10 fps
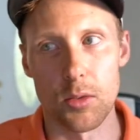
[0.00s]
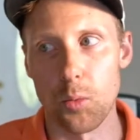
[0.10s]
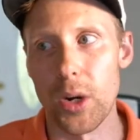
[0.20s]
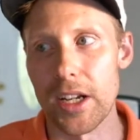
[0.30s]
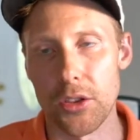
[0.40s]

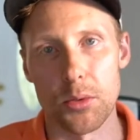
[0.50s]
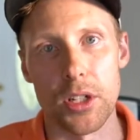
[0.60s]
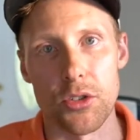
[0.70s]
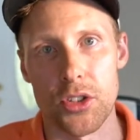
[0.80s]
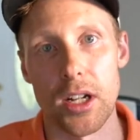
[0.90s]
wade through
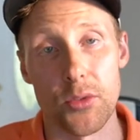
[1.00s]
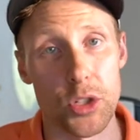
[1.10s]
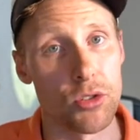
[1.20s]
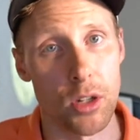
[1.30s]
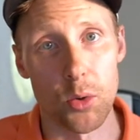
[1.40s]
it yourself,
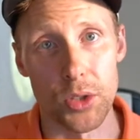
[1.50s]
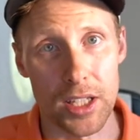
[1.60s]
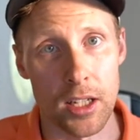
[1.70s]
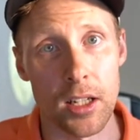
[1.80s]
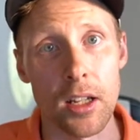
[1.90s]
which you totally
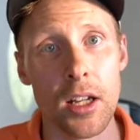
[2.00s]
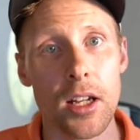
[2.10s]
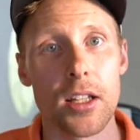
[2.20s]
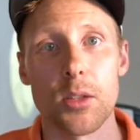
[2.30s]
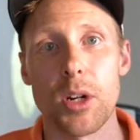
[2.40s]
can,
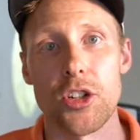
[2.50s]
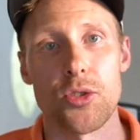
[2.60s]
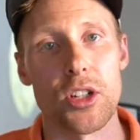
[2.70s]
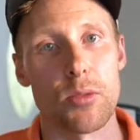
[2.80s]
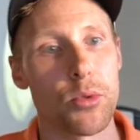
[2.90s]
the
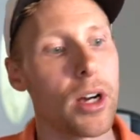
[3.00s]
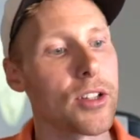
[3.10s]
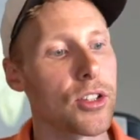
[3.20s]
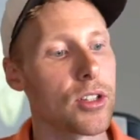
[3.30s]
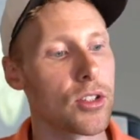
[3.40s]
registration
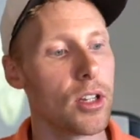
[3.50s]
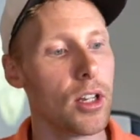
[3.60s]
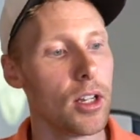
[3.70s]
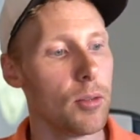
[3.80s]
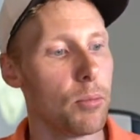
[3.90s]
process.
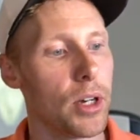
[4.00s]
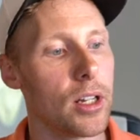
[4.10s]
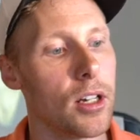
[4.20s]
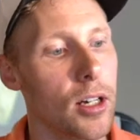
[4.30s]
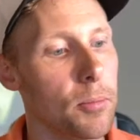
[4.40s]

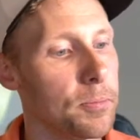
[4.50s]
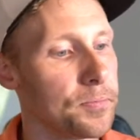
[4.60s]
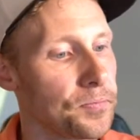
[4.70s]
But I